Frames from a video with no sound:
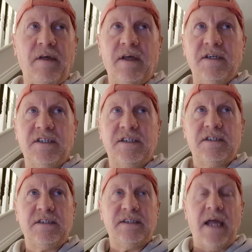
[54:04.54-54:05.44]
think there's
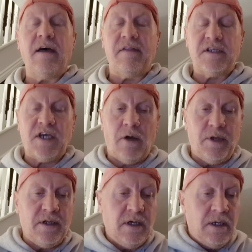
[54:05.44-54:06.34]
10 others
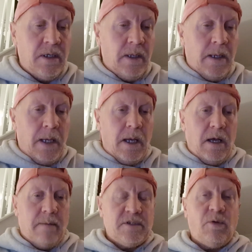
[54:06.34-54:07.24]
going.
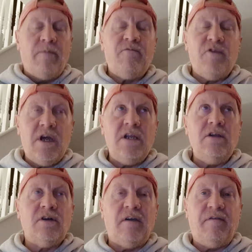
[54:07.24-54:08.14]
So I'm really
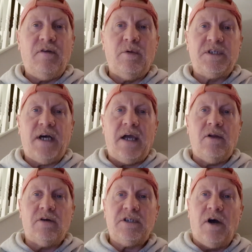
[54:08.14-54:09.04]
looking forward to that
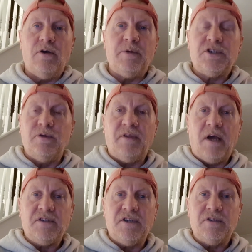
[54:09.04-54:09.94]
in October
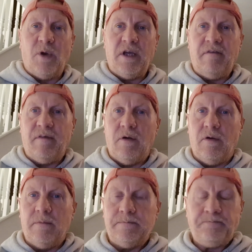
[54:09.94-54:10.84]

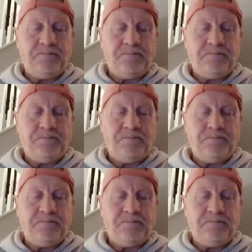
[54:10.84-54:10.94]
2024.